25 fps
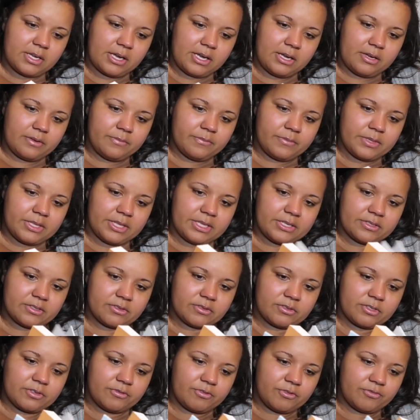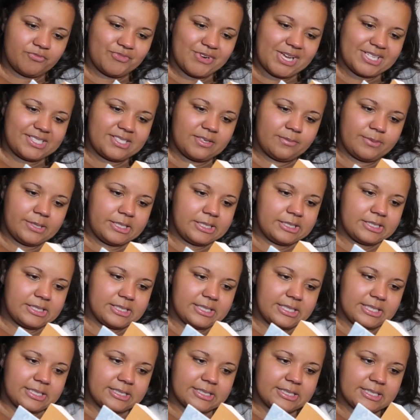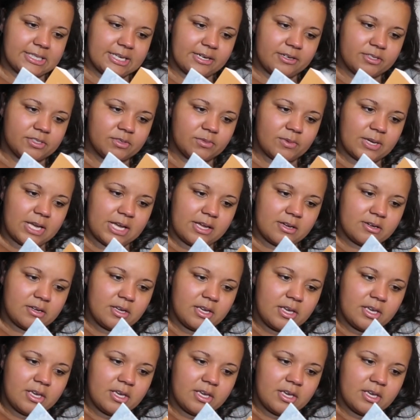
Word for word: Um, there's different recipes and things in there as well,